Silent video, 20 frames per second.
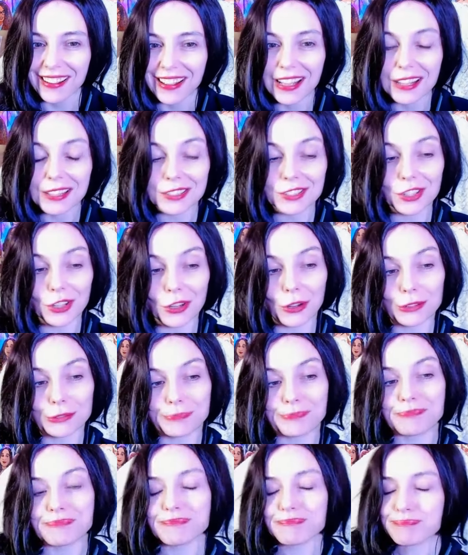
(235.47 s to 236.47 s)

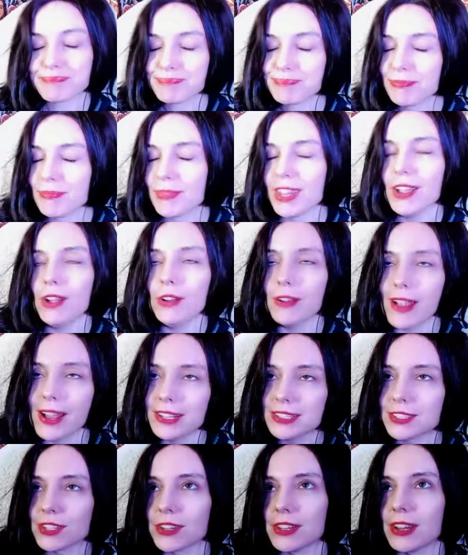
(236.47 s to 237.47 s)
So all
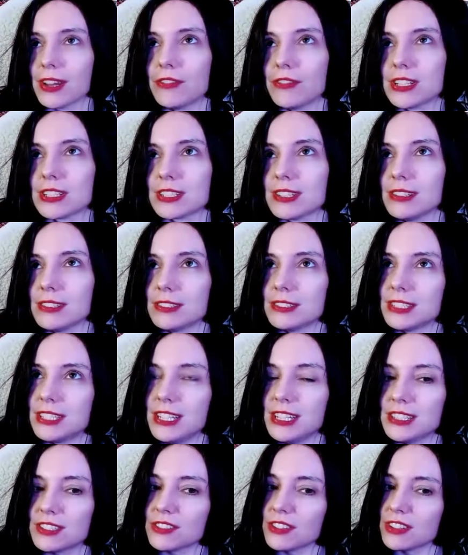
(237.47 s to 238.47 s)
right, so they're giving us a little
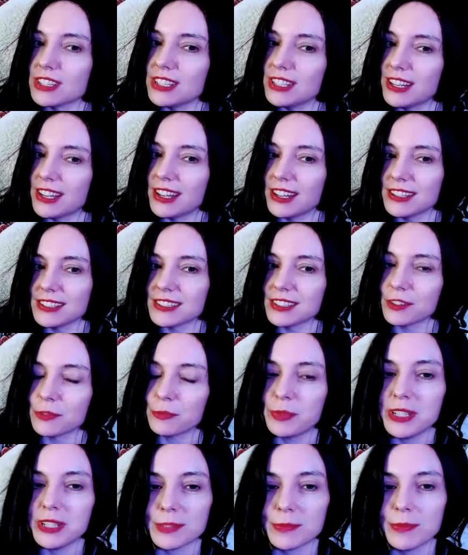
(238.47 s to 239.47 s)
teaser at the end of
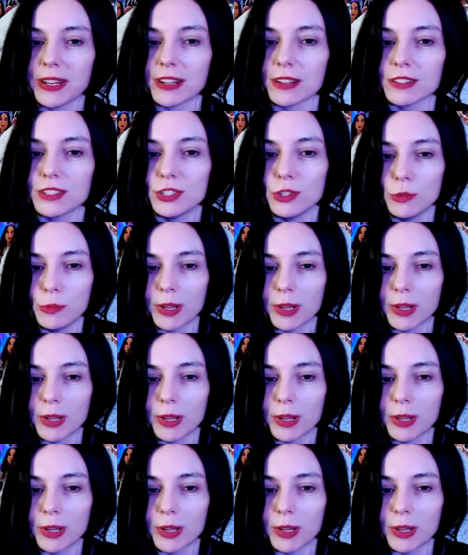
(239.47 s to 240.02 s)
Peacemaker 2, but